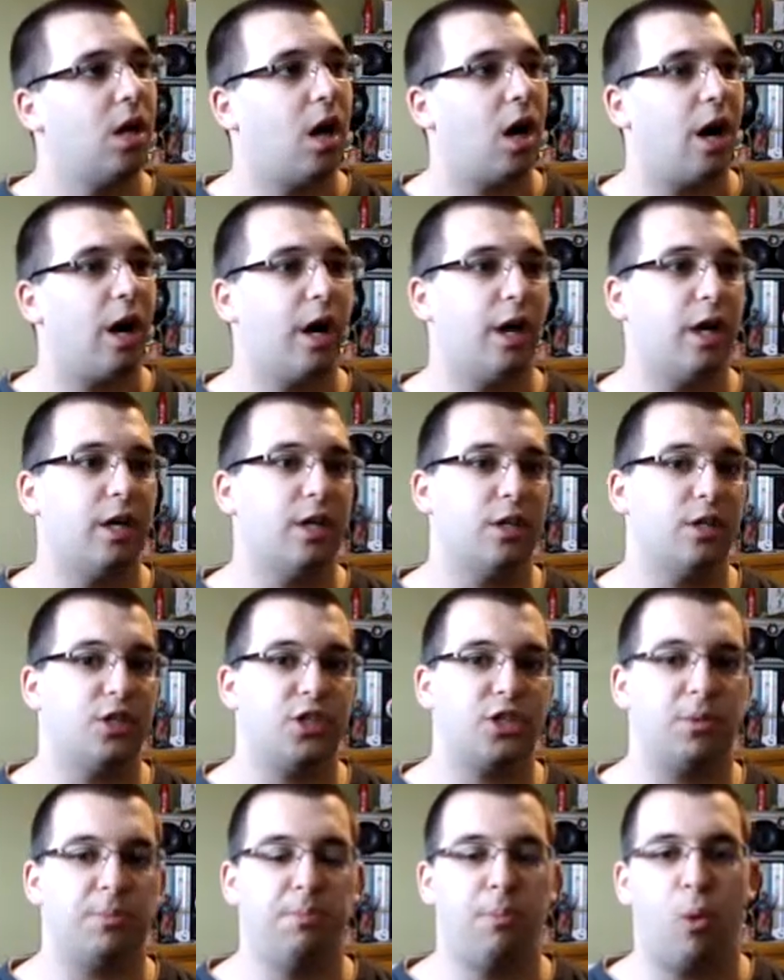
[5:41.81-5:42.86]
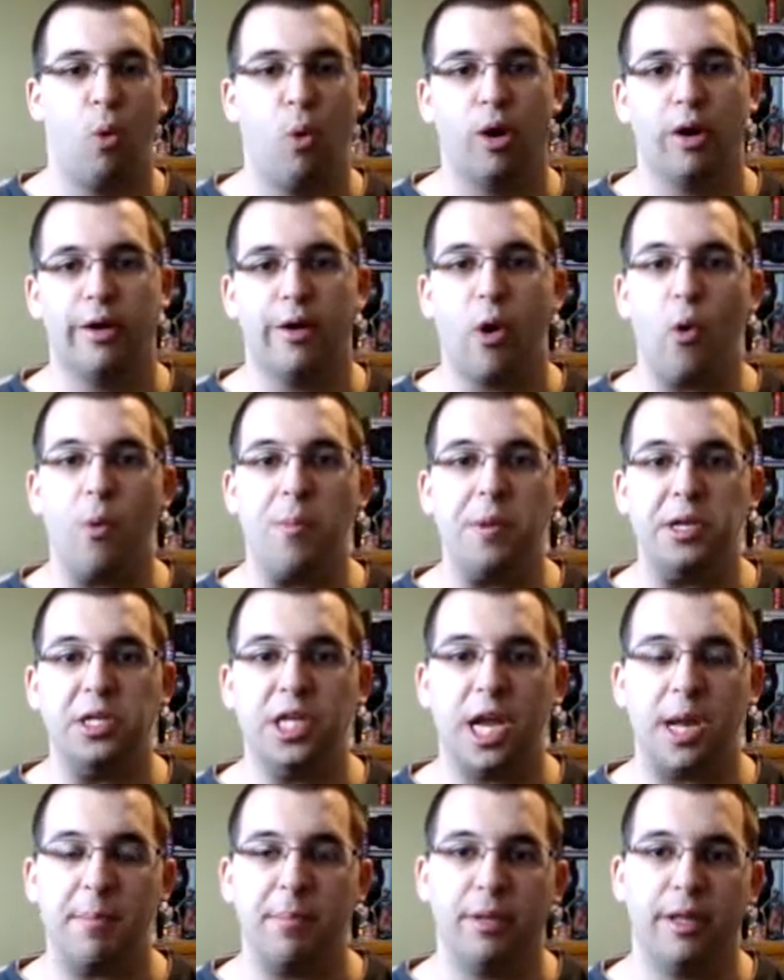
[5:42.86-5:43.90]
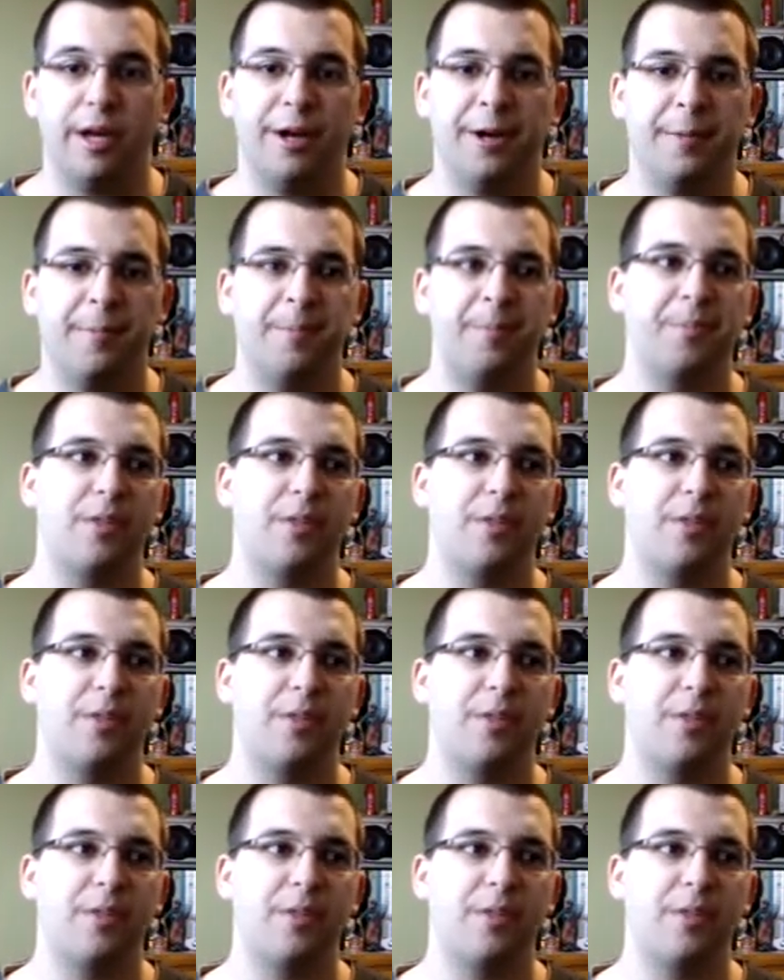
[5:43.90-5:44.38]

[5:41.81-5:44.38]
our support OBJ player.